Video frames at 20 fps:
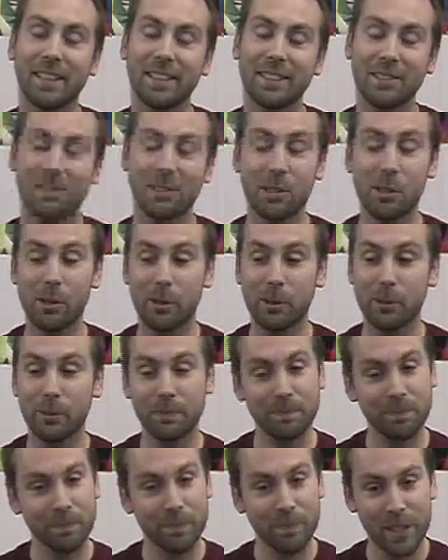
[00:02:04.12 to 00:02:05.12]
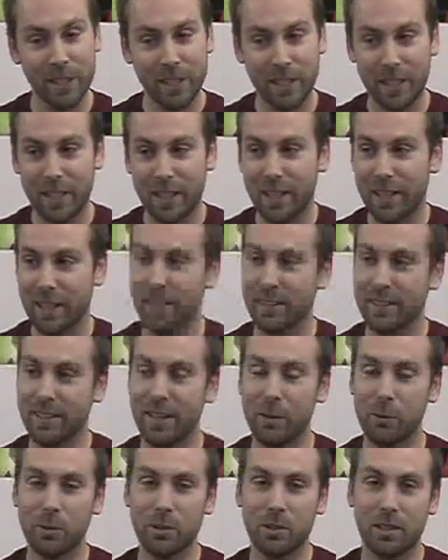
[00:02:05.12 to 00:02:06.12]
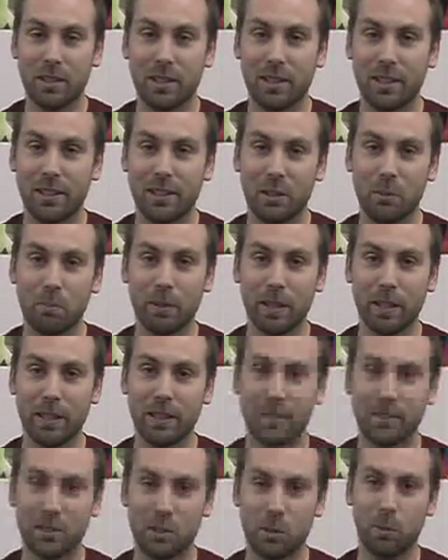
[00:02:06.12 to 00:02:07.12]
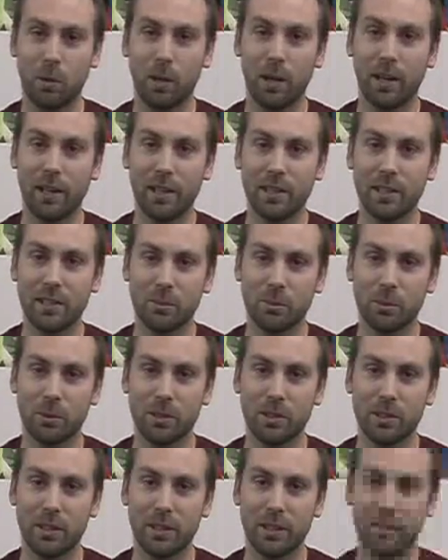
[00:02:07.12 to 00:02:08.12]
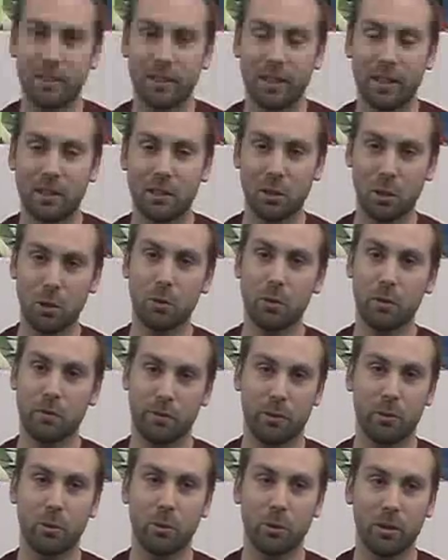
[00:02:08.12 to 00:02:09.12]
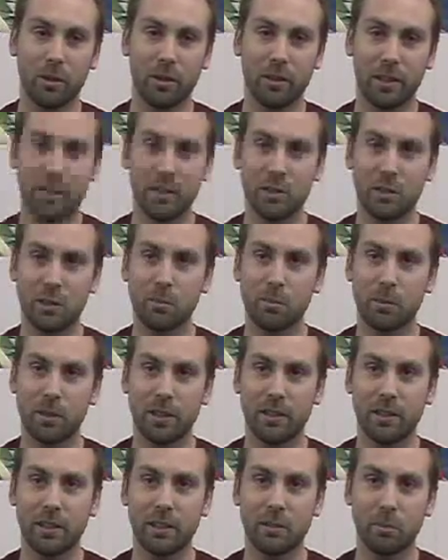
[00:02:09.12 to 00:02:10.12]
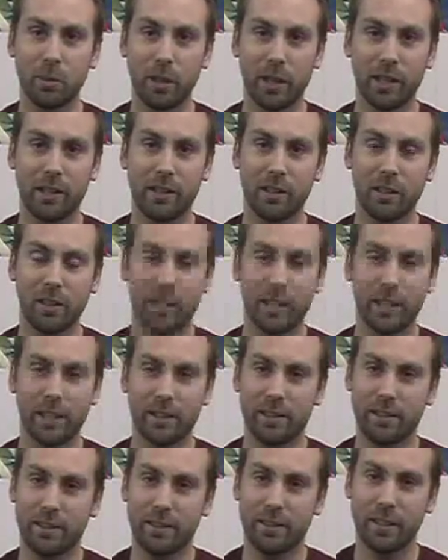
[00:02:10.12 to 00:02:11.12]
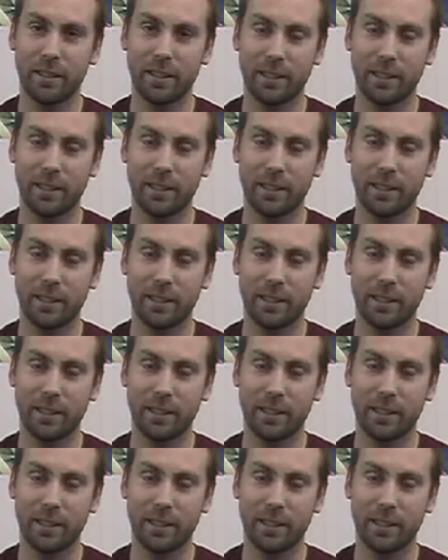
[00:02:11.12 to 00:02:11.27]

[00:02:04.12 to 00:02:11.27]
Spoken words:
So that was the big surprise, was that a clone of Thor ends up killing Black Goliath.